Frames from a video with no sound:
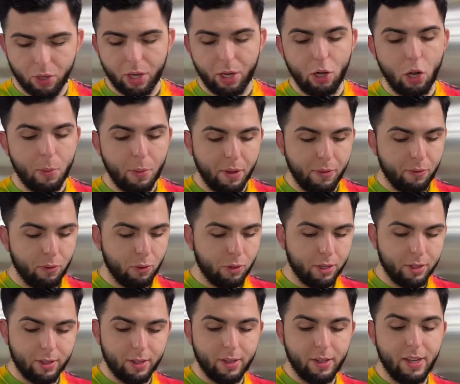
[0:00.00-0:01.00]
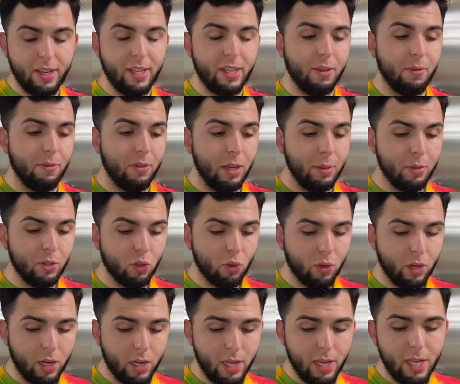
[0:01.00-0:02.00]
in all my food because it's
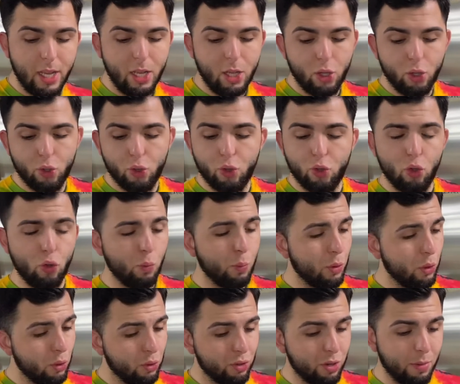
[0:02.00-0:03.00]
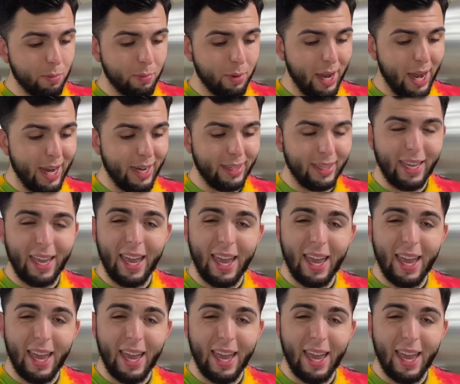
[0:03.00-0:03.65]
anti-inflammatory, super nutrient packed.